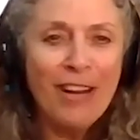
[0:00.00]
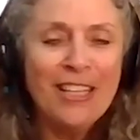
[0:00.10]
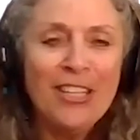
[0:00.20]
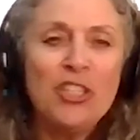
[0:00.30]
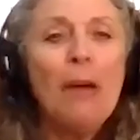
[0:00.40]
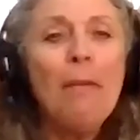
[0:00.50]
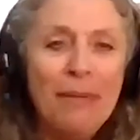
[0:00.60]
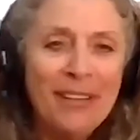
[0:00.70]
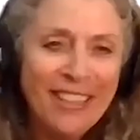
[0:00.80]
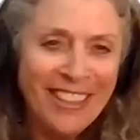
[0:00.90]
are ready to
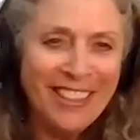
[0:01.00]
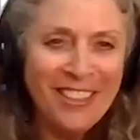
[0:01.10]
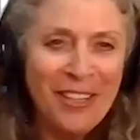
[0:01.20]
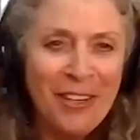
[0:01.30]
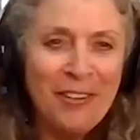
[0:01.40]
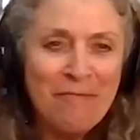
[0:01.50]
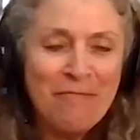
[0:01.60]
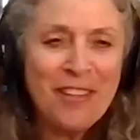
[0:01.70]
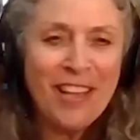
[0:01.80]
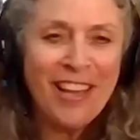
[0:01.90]
jump in and,
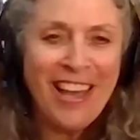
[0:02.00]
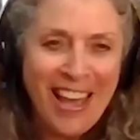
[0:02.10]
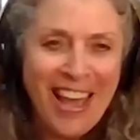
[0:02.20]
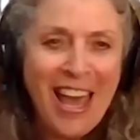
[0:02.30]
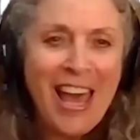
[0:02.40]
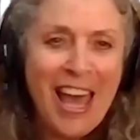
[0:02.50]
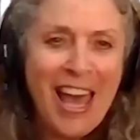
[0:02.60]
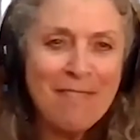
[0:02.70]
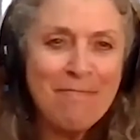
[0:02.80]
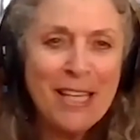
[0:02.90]

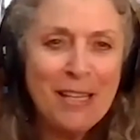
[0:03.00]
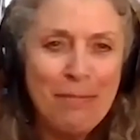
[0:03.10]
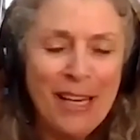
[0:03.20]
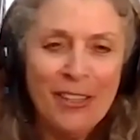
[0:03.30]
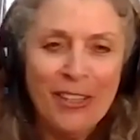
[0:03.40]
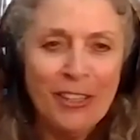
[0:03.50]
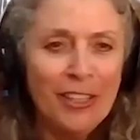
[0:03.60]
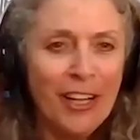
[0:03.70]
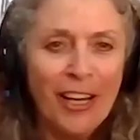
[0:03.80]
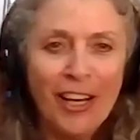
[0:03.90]
and make it
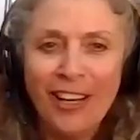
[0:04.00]
better